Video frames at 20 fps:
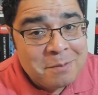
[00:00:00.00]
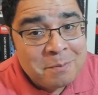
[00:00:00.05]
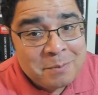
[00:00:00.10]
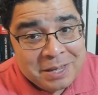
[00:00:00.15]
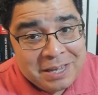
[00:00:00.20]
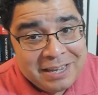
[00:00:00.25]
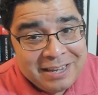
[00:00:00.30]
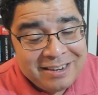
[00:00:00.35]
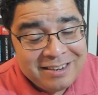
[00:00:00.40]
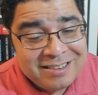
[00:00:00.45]

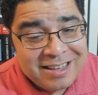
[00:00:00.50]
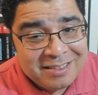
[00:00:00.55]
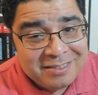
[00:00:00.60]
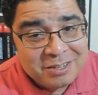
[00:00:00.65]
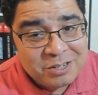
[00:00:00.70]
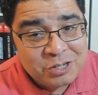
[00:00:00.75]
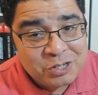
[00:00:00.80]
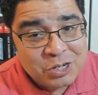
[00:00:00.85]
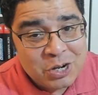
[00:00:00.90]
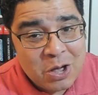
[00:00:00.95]
mean that
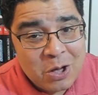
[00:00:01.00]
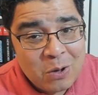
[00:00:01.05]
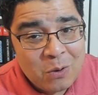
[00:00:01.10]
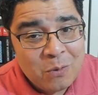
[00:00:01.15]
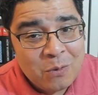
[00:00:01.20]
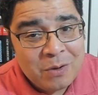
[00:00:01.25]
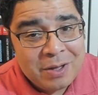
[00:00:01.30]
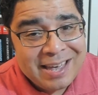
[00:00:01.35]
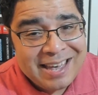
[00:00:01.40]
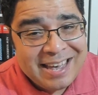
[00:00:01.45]
the
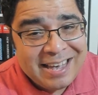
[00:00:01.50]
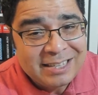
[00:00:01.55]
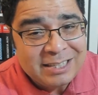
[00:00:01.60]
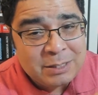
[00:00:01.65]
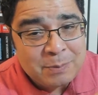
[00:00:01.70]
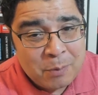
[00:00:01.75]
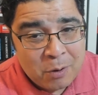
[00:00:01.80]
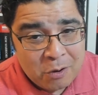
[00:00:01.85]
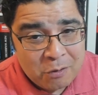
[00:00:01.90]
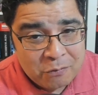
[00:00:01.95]
show is
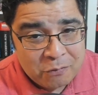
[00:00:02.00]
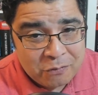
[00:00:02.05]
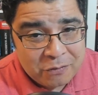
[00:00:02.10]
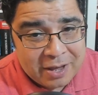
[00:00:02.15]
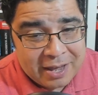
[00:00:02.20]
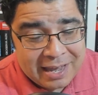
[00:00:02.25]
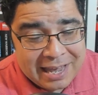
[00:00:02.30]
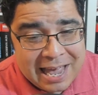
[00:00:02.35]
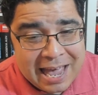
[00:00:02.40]
perfect.